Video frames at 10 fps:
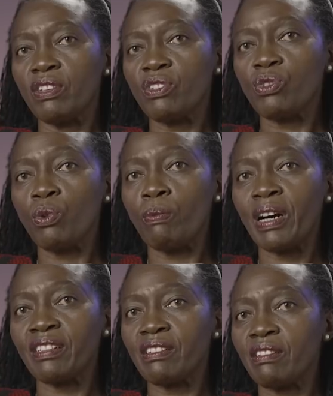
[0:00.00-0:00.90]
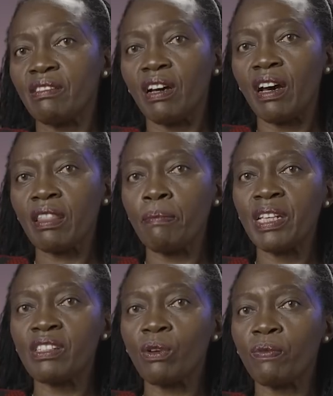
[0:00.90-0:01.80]
Zoom and other
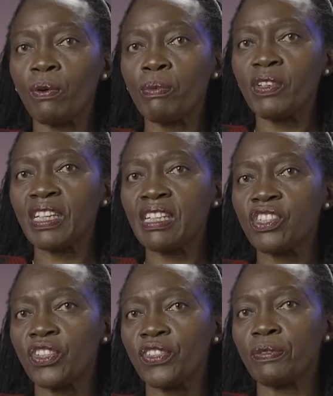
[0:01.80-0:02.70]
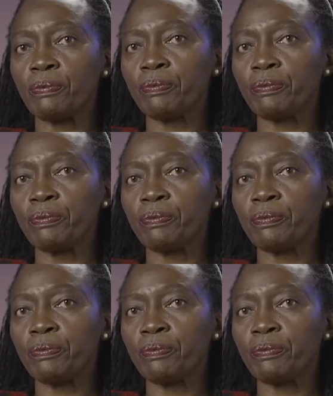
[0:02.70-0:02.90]
means of communication.